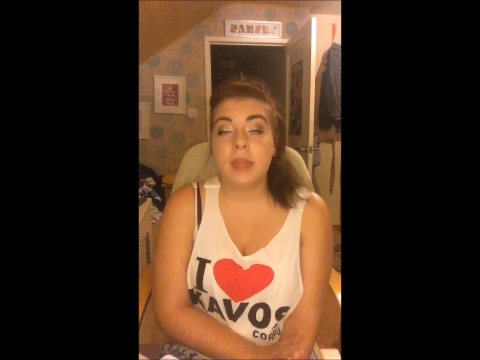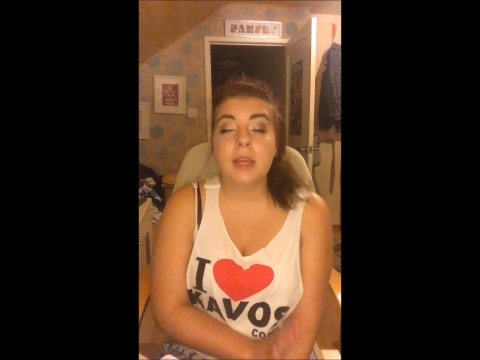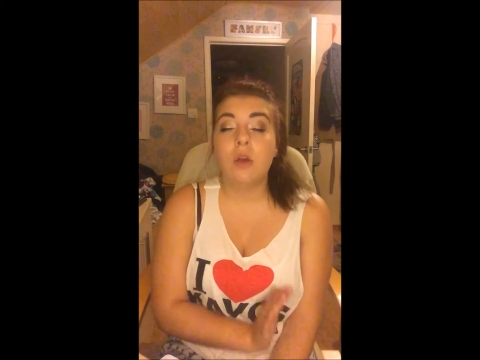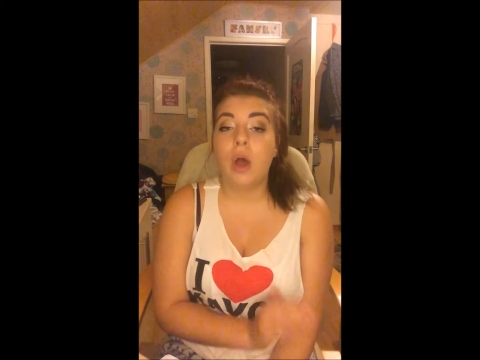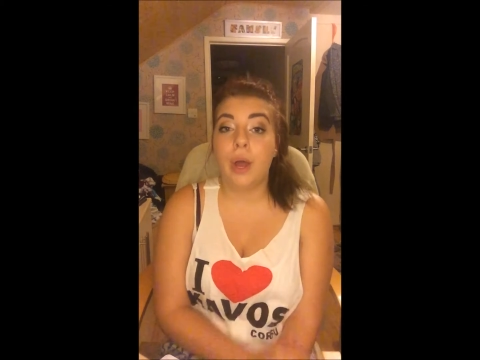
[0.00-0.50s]
We
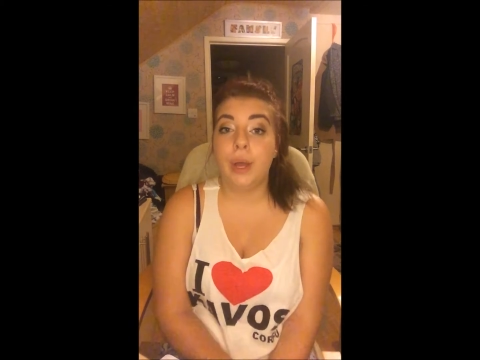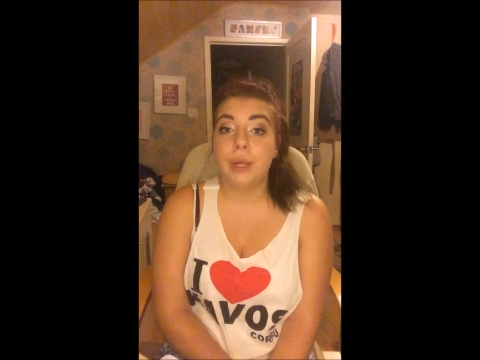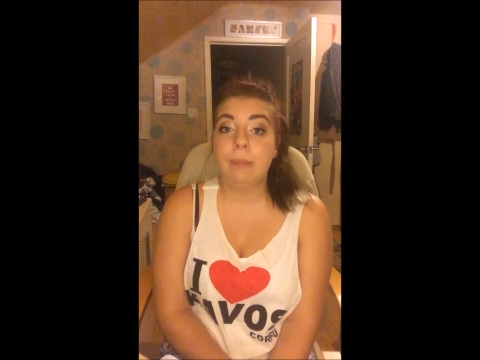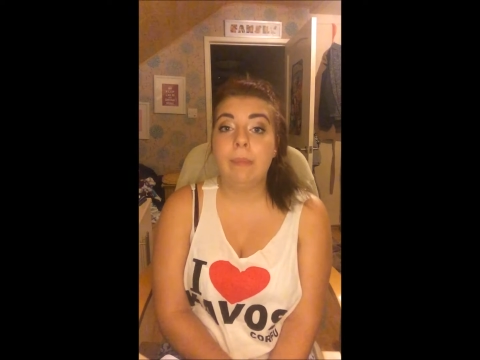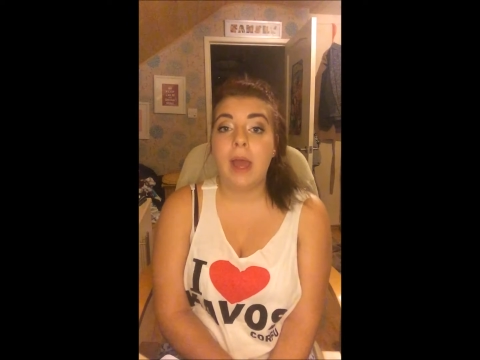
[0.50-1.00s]
then got
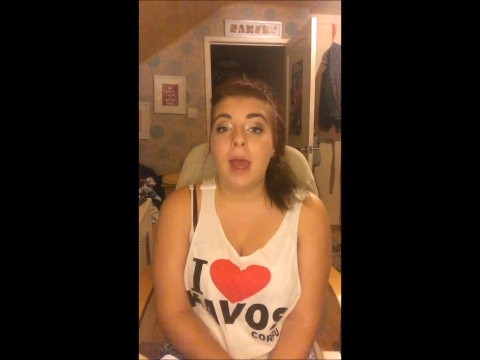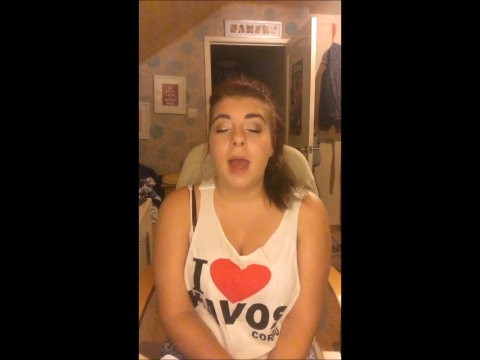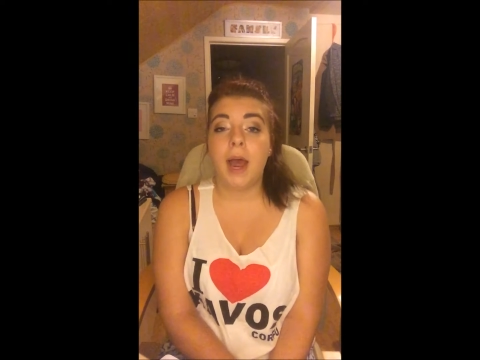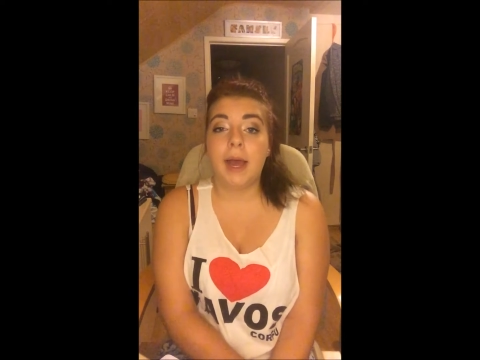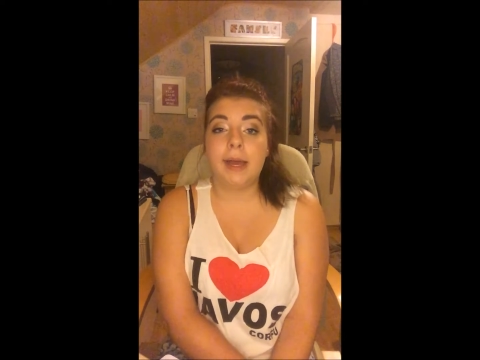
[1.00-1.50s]
home
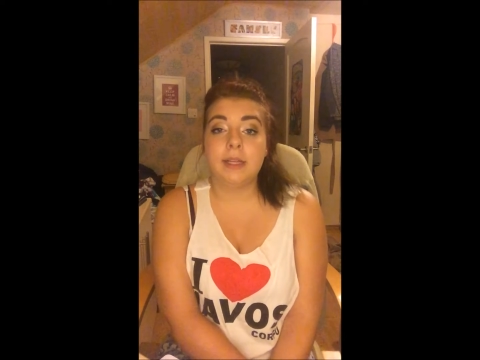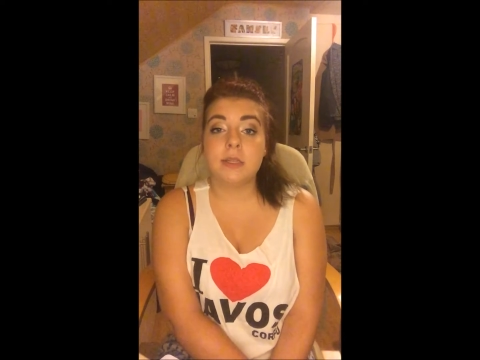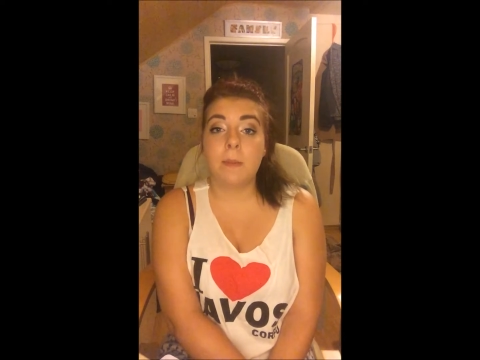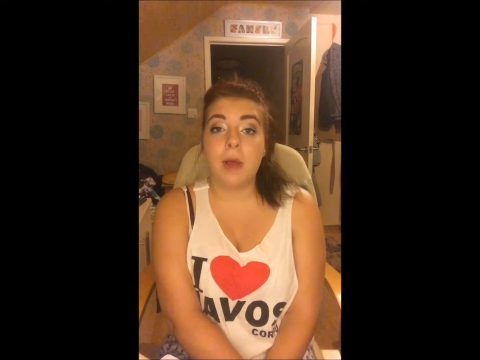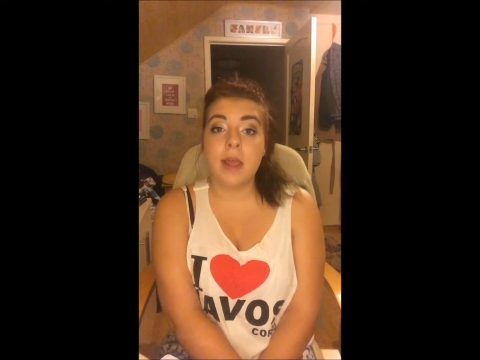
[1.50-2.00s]

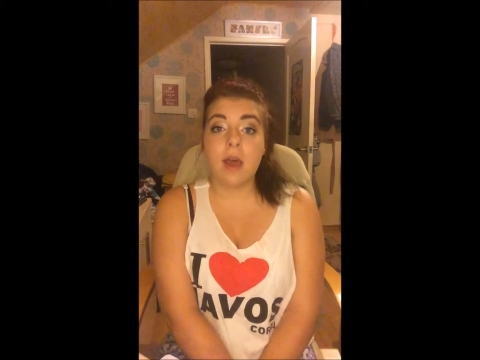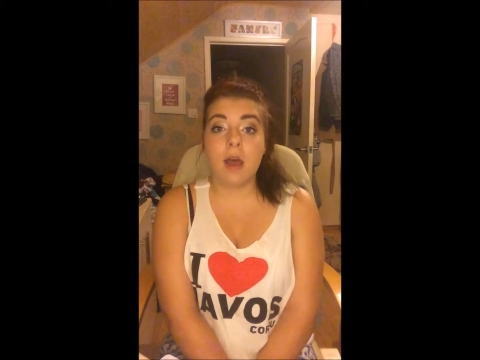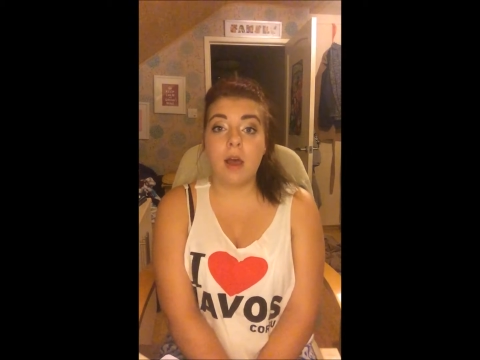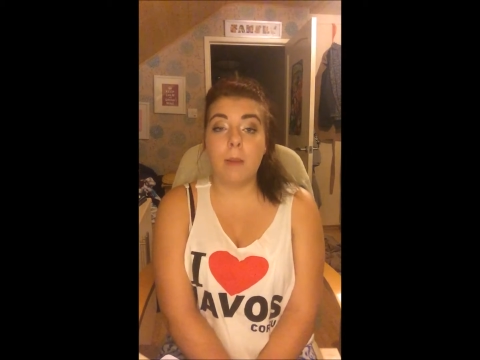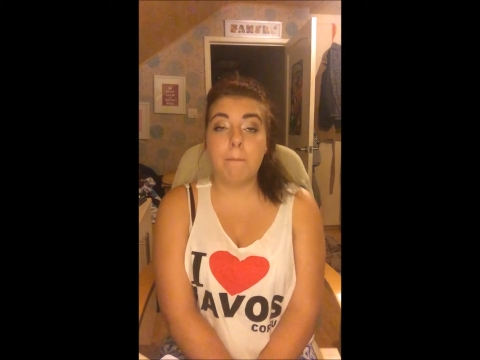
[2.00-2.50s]
and my
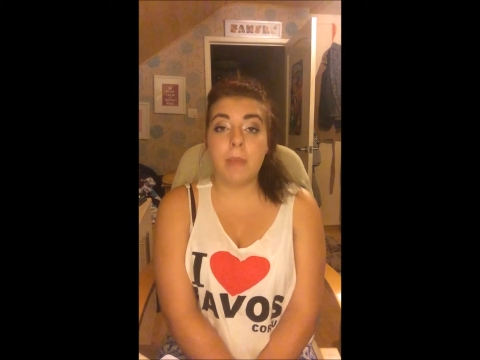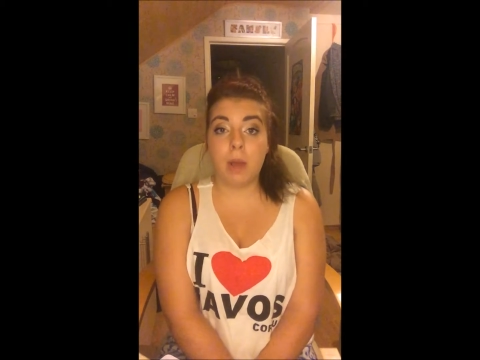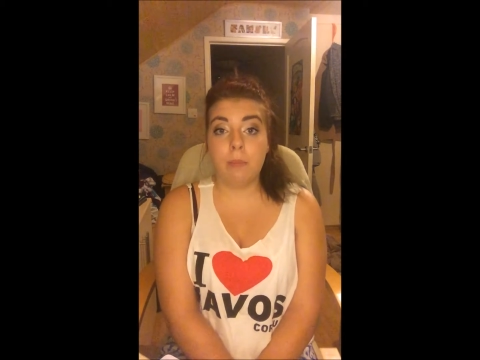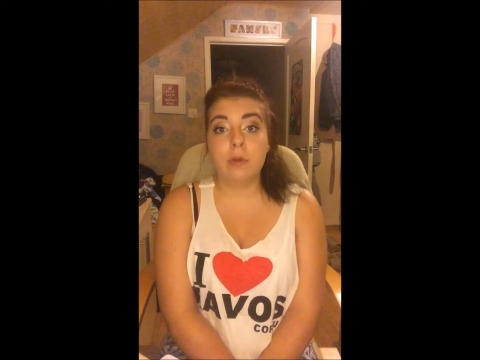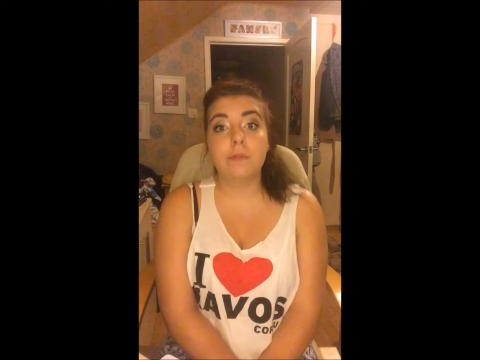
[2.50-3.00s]

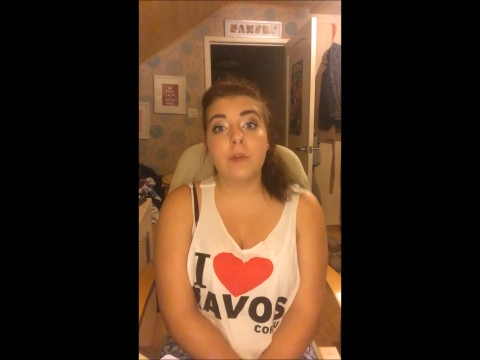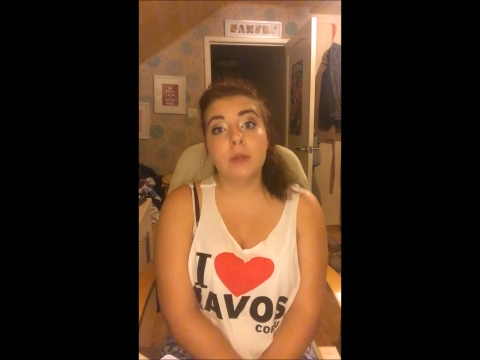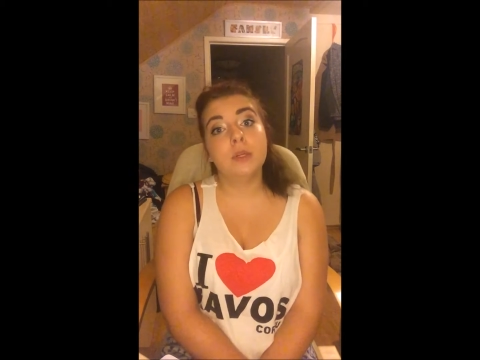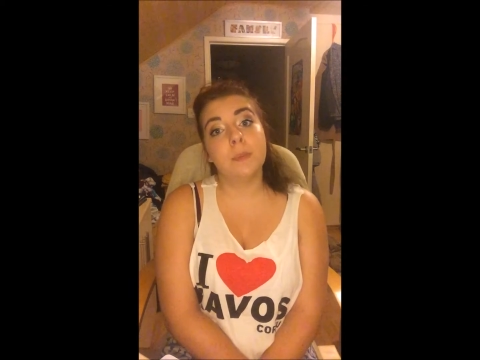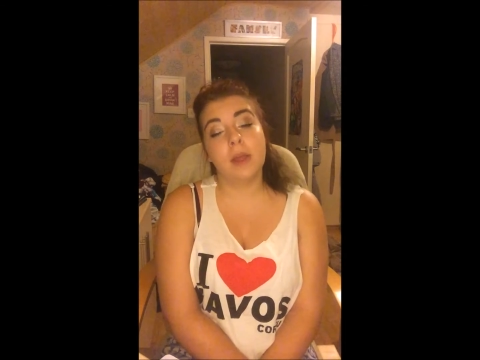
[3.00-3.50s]
mum
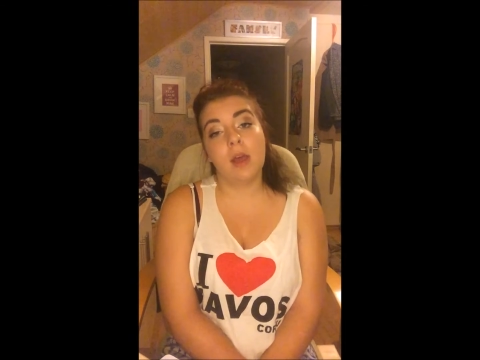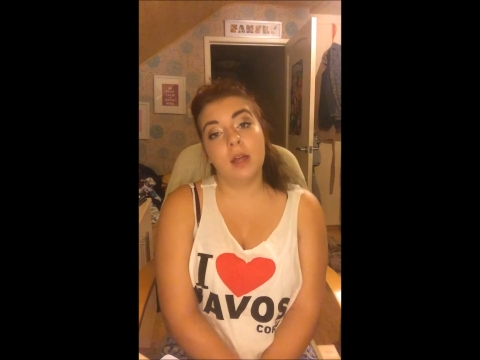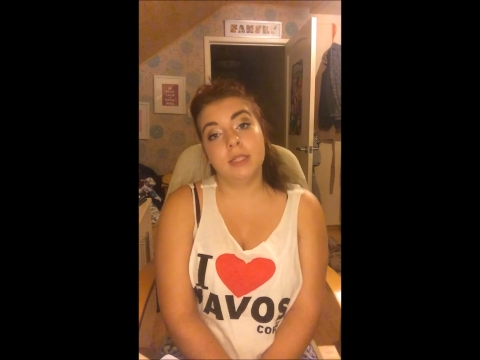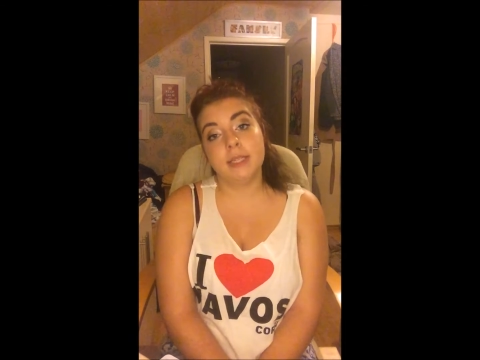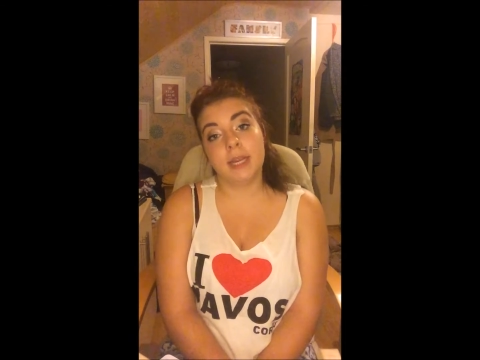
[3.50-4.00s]
phoned my
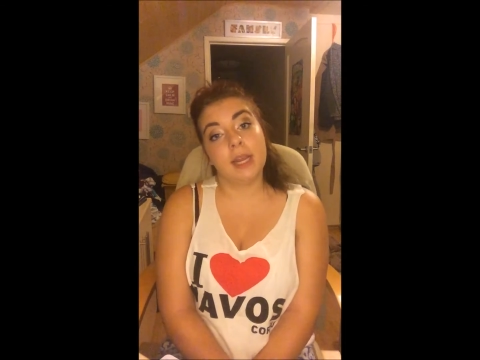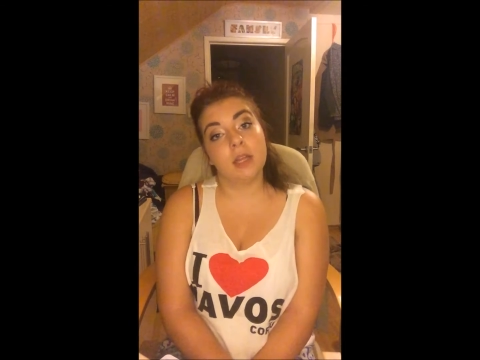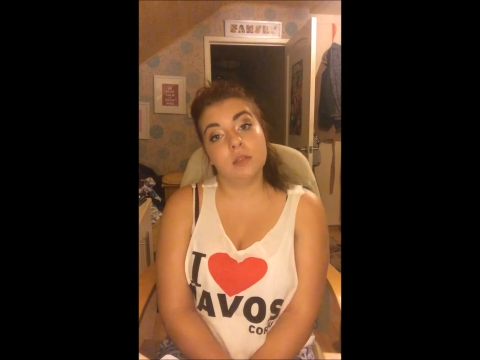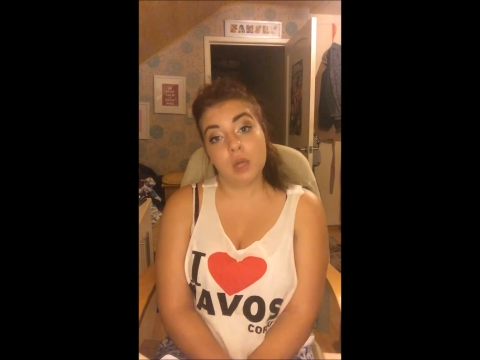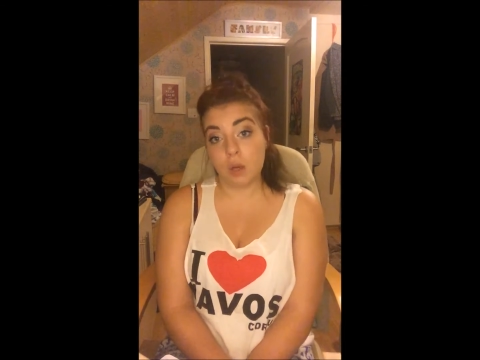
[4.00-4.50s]
auntie
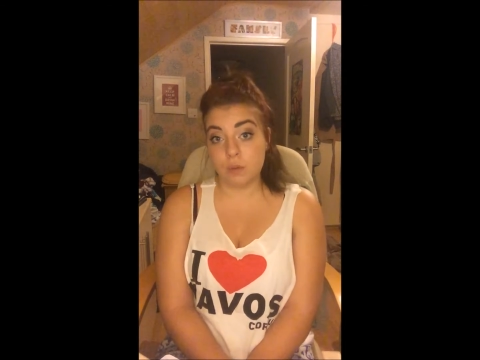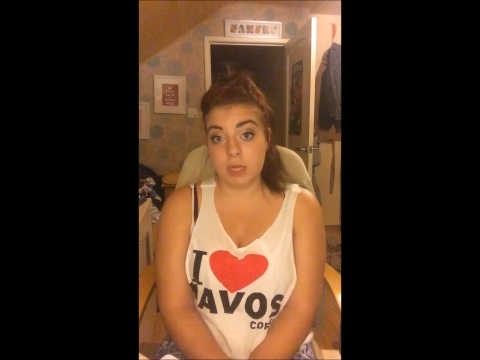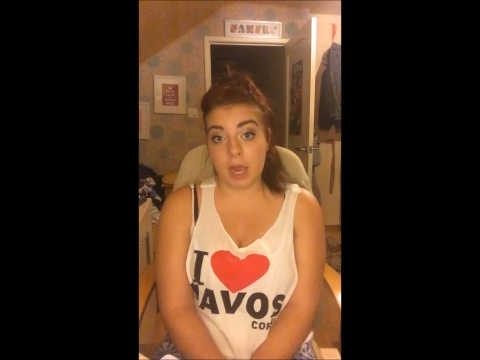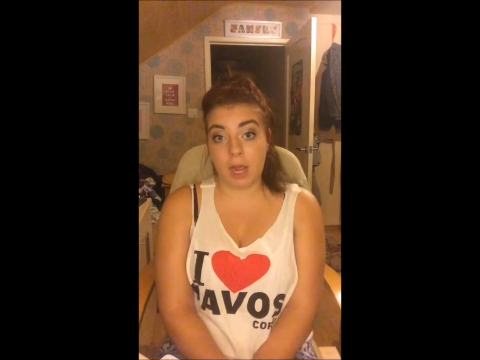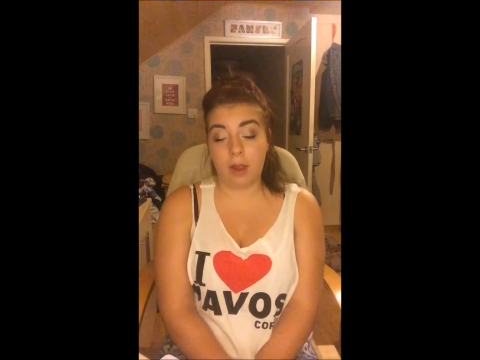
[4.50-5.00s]
and told
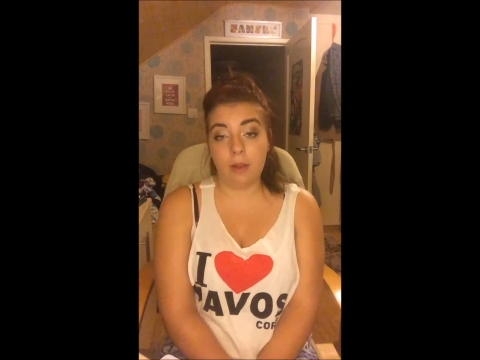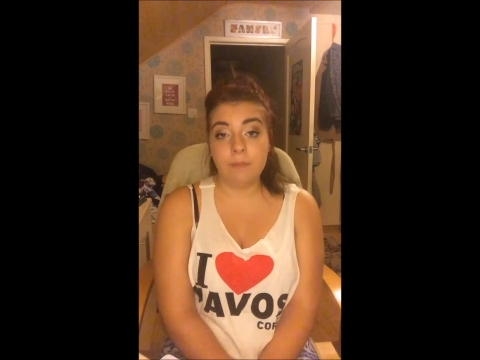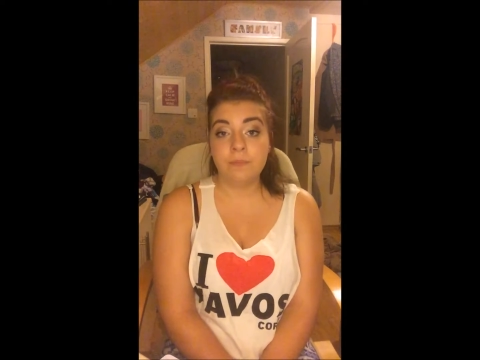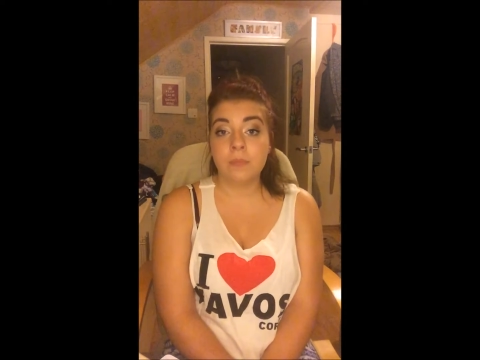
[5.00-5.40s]
her.